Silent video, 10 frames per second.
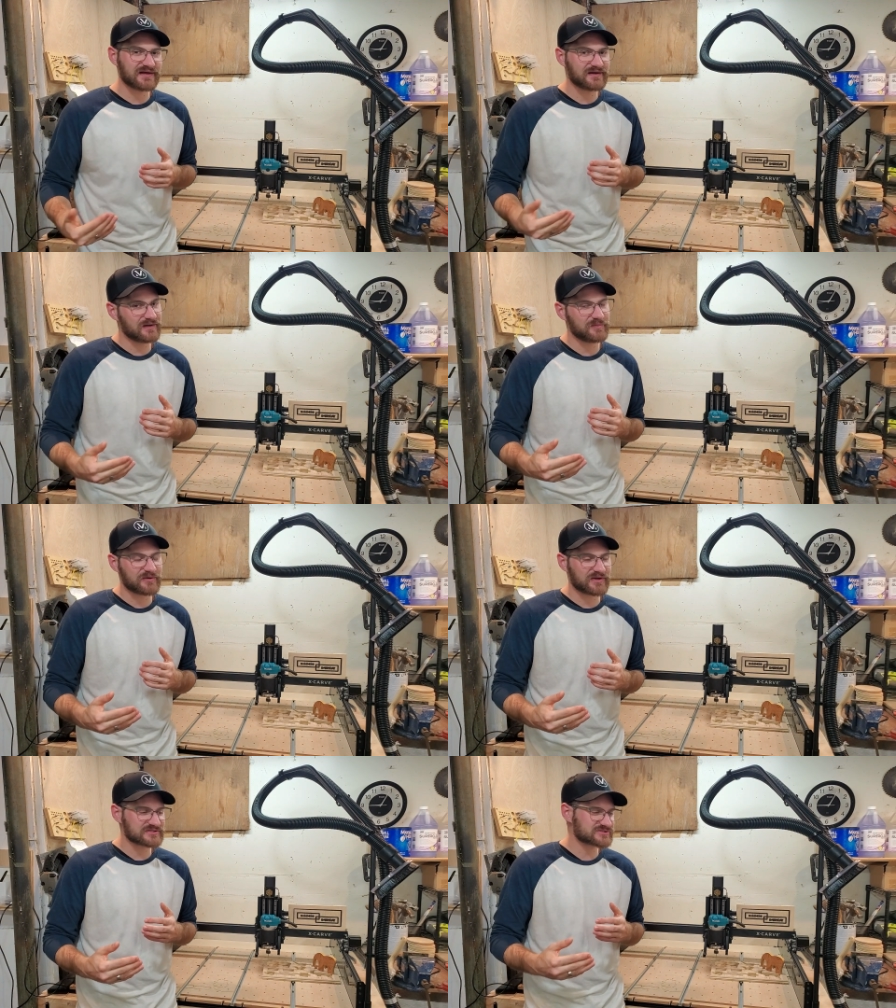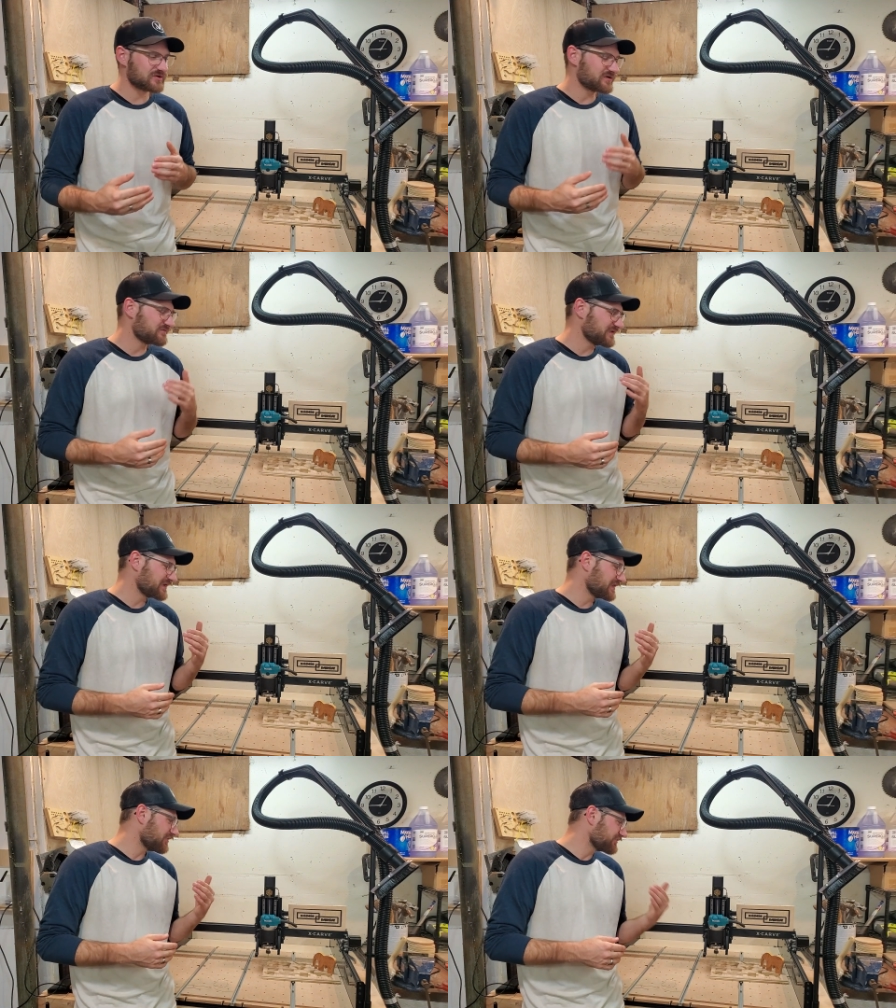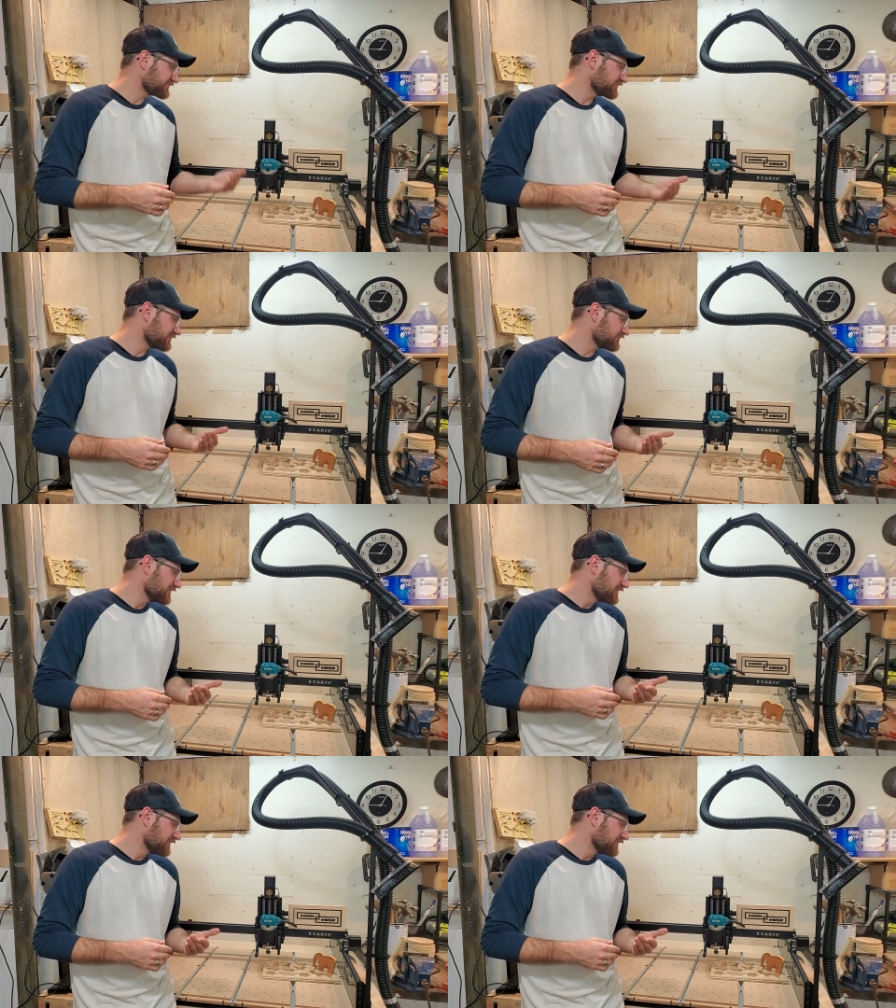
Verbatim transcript: that about Xcarve, and I also